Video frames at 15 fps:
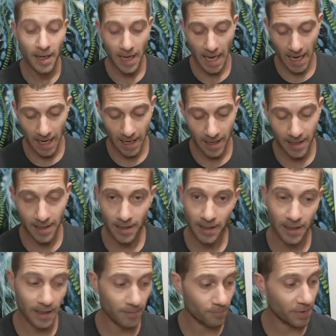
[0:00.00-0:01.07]
and
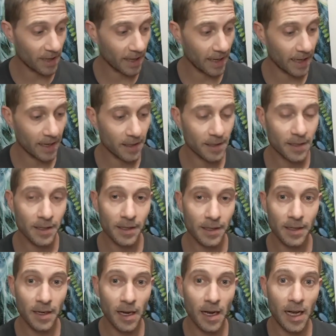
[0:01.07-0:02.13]
it plays
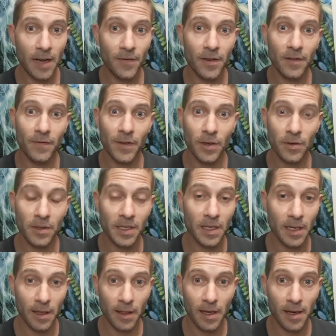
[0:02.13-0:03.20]
off of
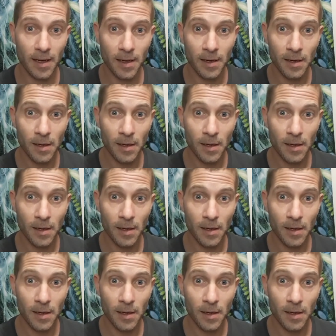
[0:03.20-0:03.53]
using the